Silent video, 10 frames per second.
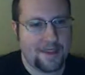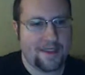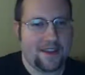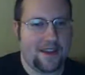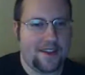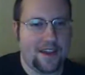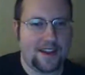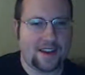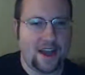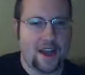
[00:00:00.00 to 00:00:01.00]
Yeah,
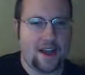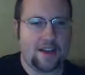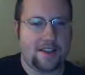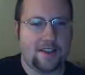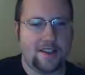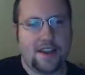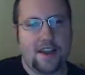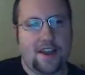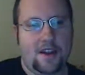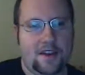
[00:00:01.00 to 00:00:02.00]
that guy, and
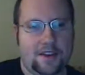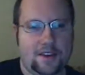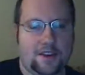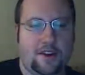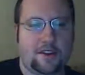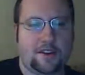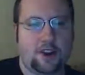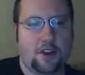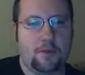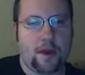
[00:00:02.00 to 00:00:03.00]
uh, starring
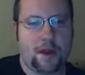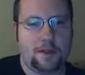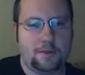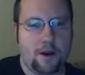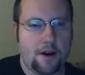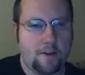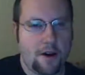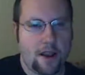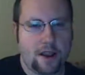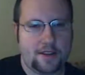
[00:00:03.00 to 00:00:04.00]
Shawn Wayans, Marlon
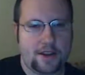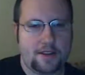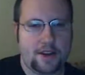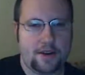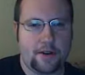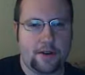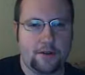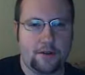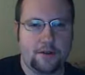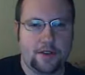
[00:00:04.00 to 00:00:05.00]
Wayans, and Terry
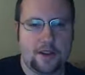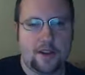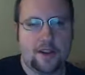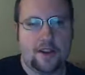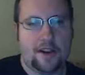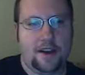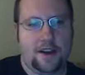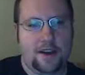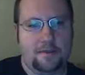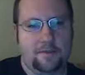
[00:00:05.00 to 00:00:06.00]
Crews.
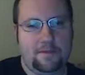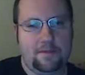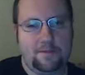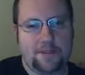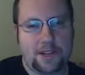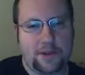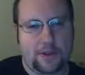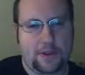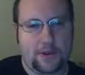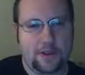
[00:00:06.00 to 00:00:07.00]
Uh, Terry
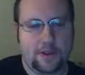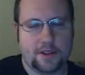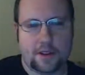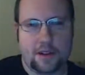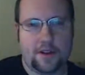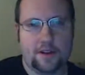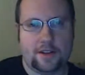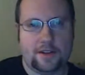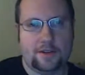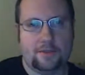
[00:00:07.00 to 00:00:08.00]
Crews is just
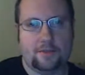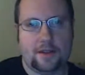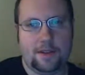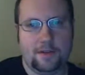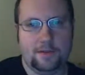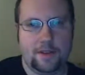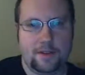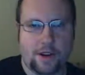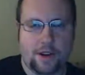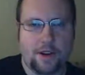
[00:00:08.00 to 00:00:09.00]
hilarious in this movie.
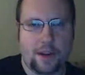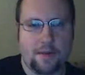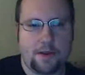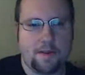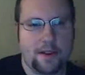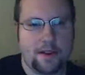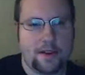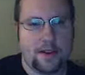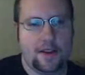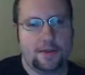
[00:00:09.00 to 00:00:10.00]
I'll get to him in a minute.
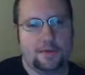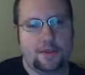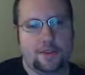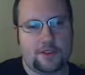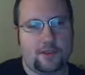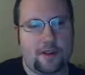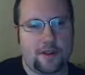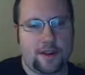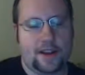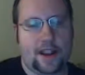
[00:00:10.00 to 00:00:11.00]
But the story,
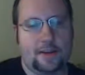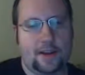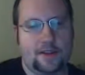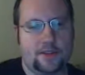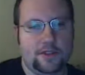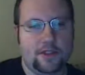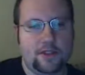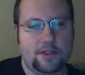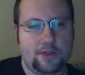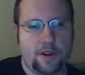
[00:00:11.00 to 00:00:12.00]
it came out June
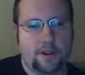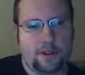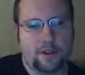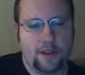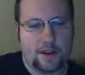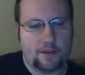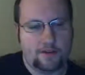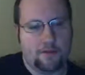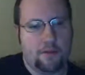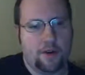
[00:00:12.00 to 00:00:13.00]
23rd,
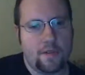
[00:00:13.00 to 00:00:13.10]
2004.